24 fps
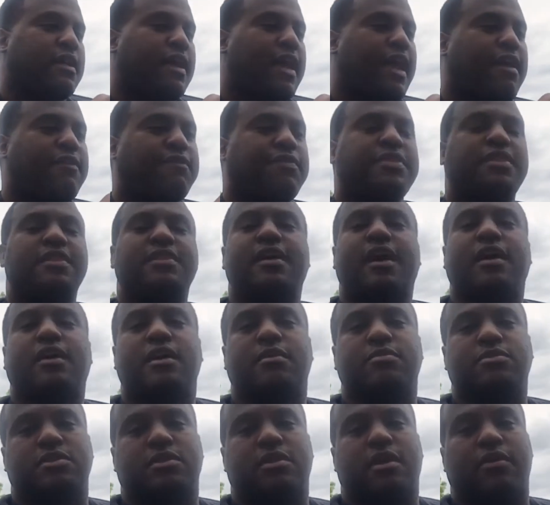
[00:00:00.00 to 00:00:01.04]
everything that
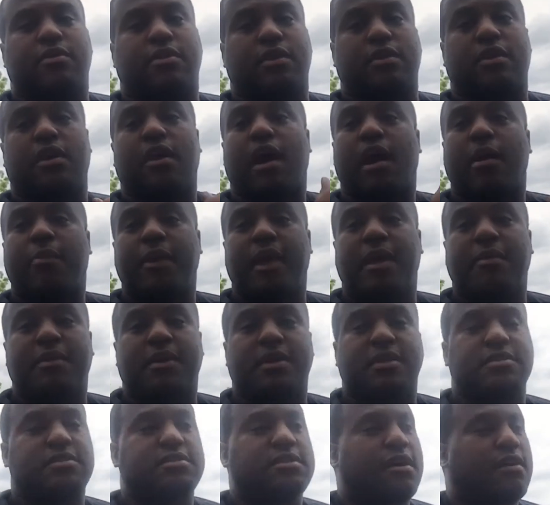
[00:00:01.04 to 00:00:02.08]
comes along, the car payment
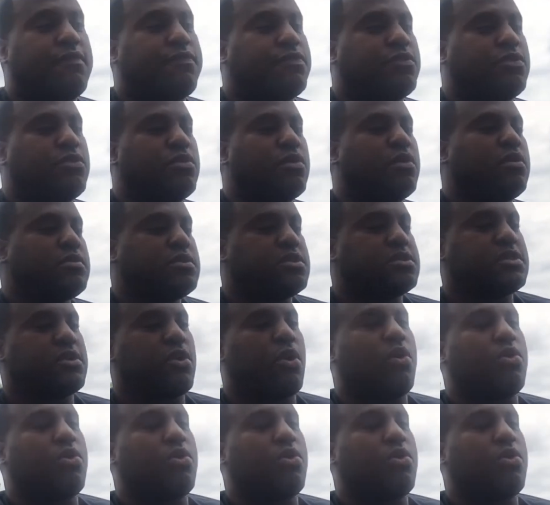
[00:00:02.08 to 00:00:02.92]
itself, you'll just